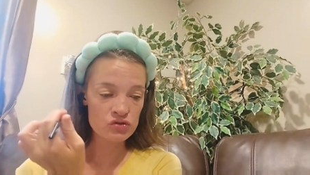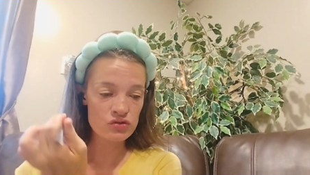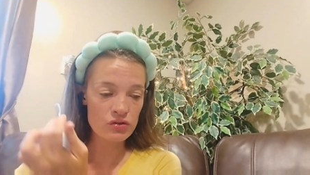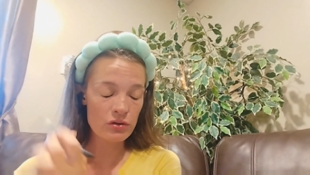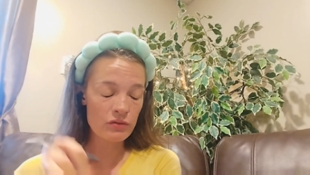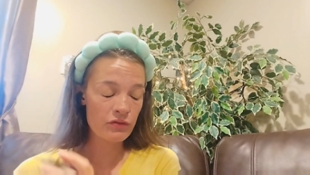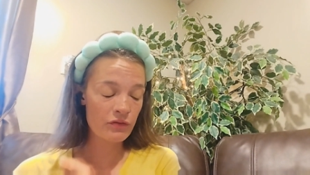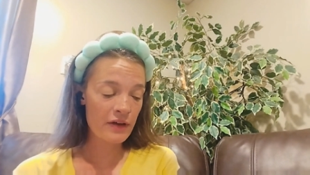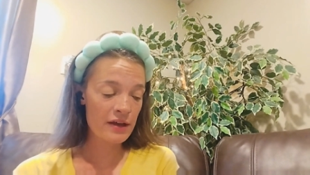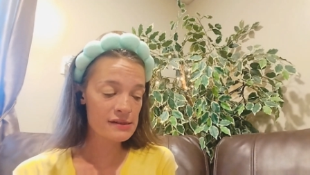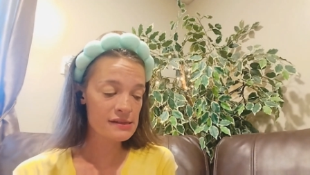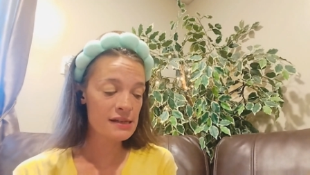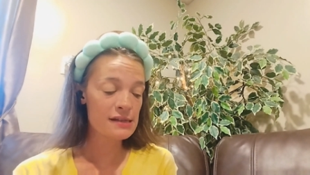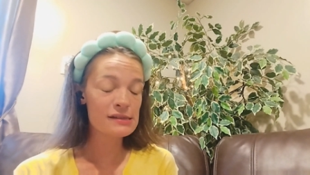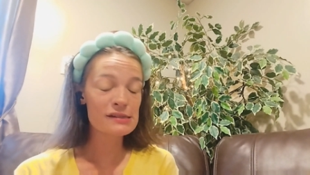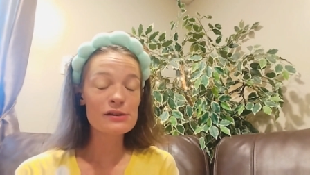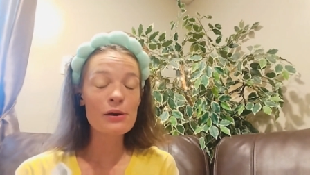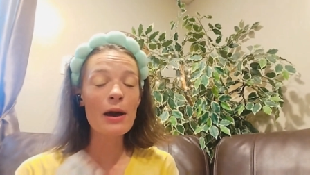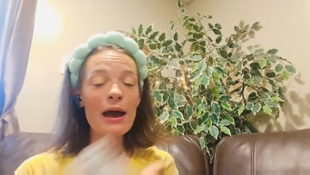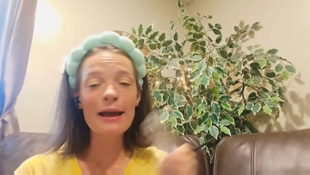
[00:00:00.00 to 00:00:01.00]
drew
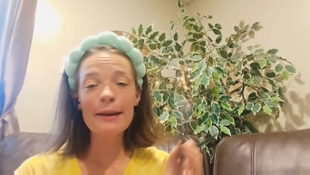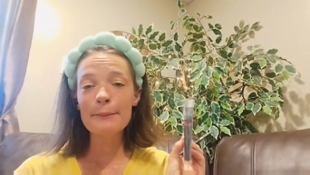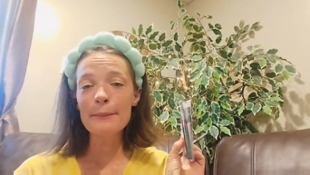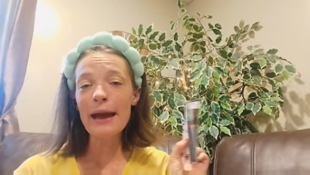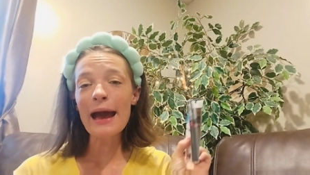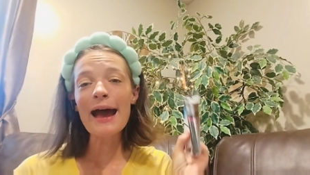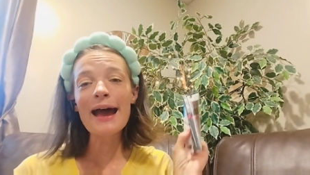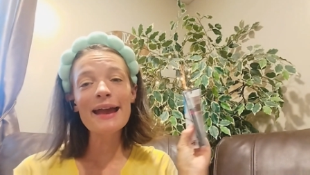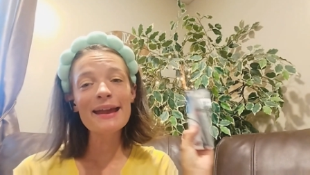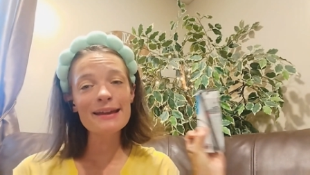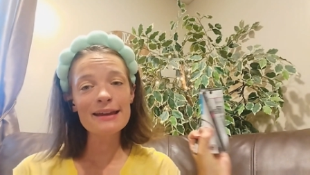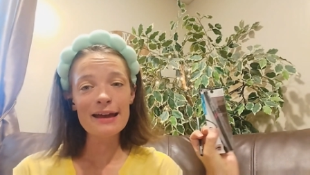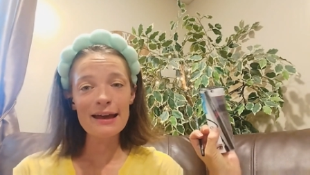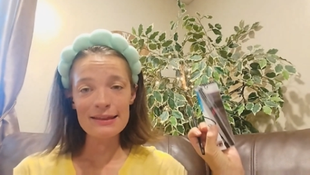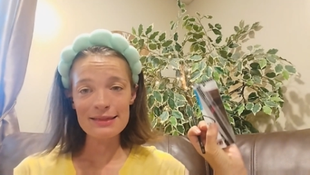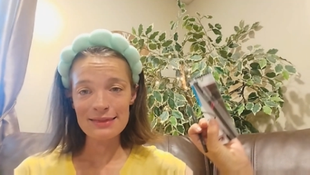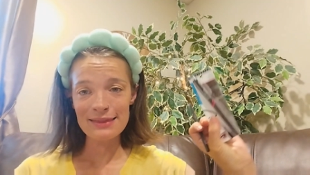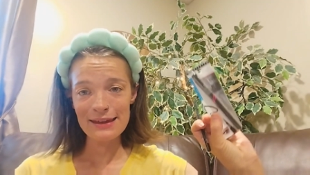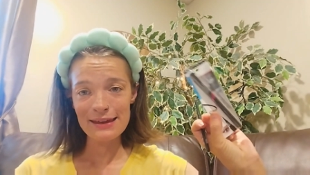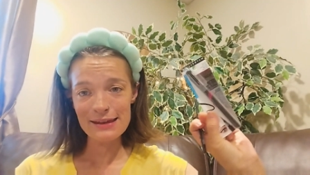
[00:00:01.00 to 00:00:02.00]
fuzzies. So I
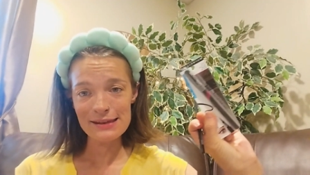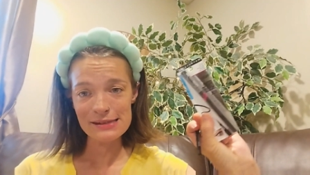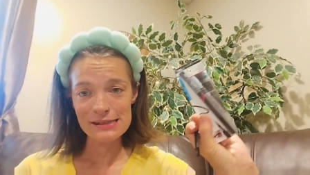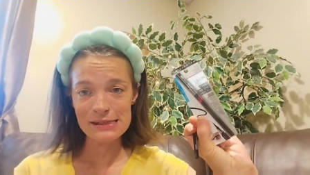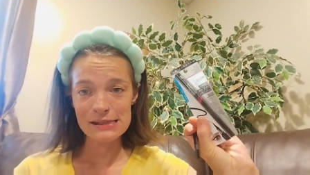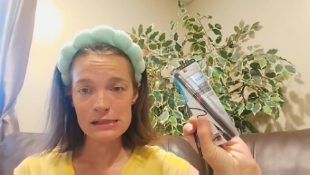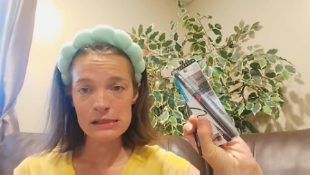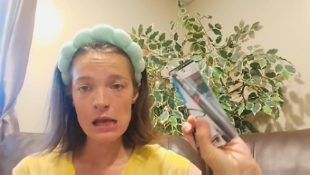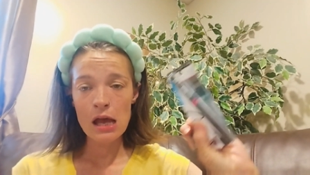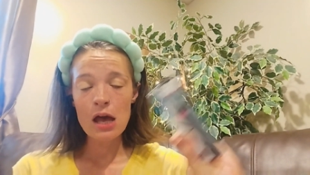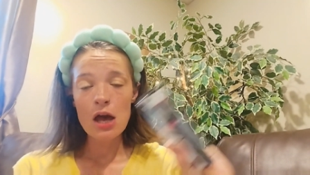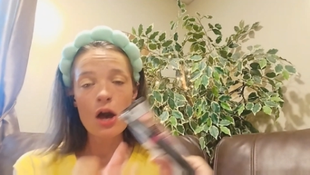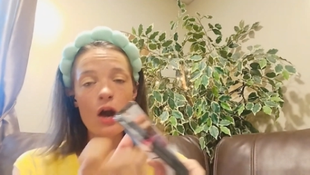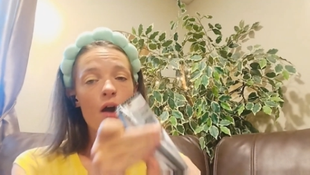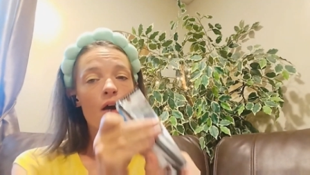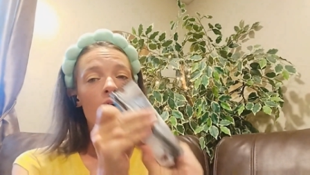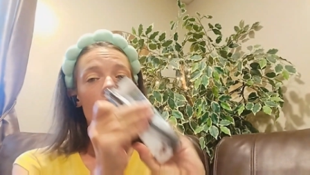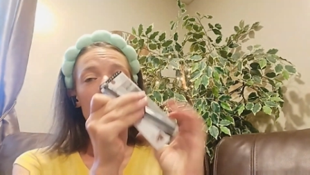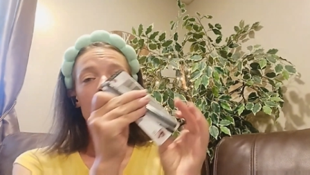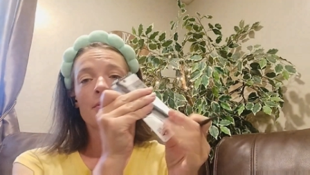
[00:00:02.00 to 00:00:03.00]
got this
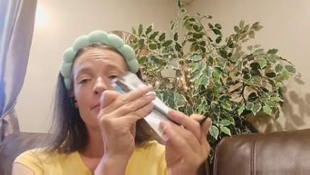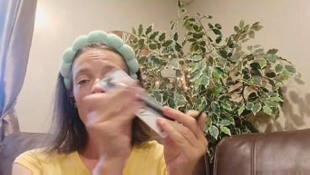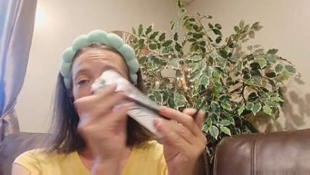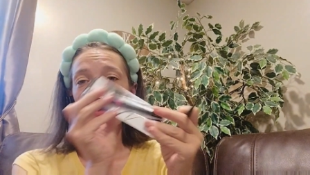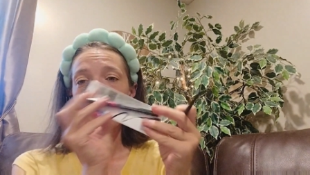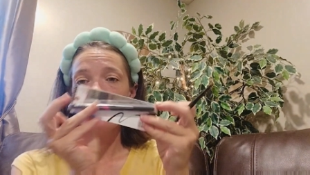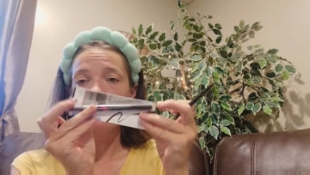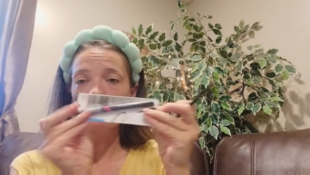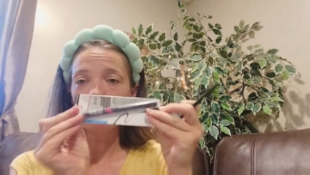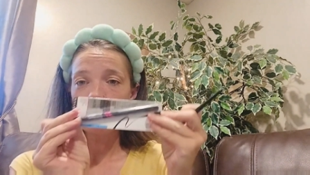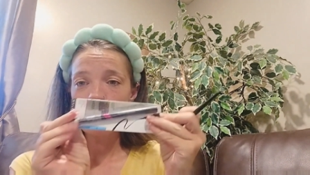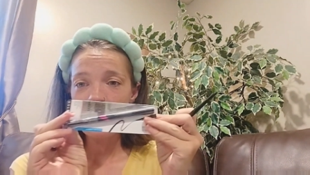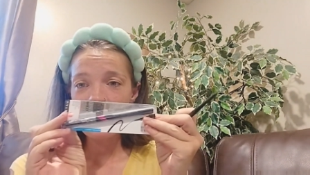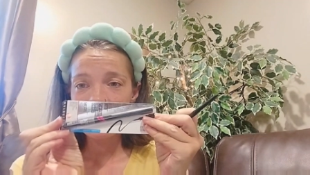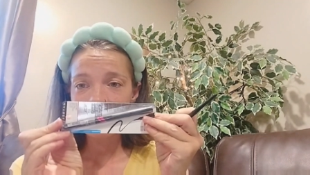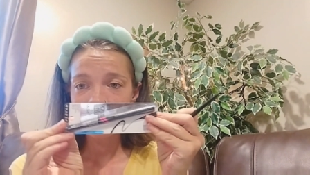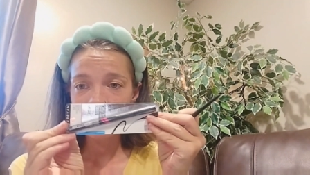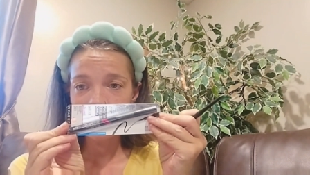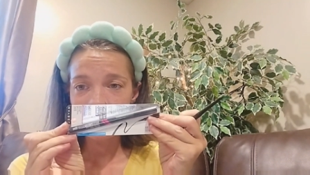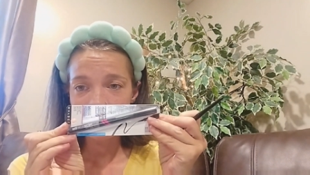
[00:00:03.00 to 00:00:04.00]
for my own
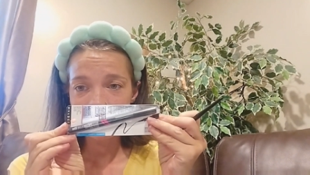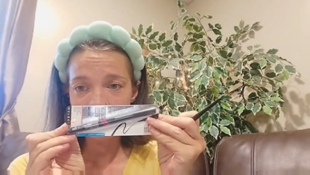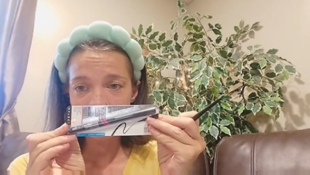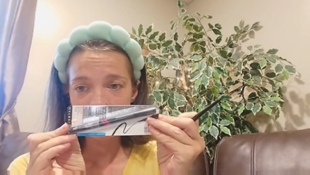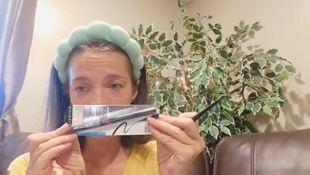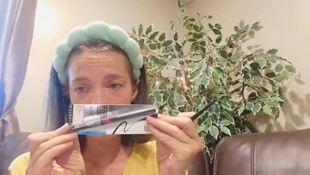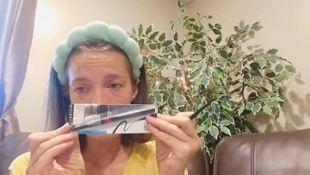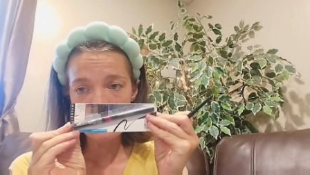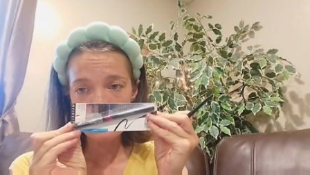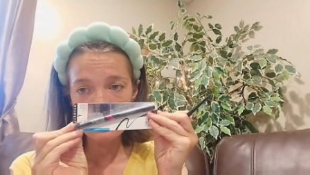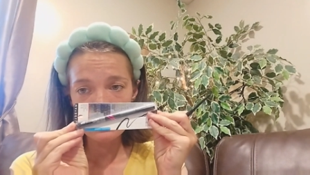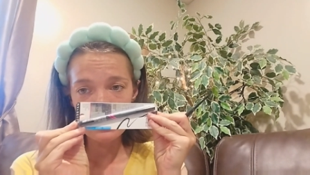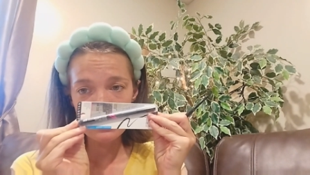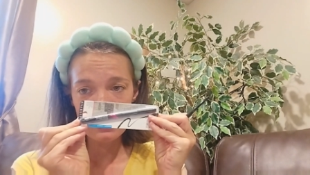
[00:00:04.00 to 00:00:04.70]
practice.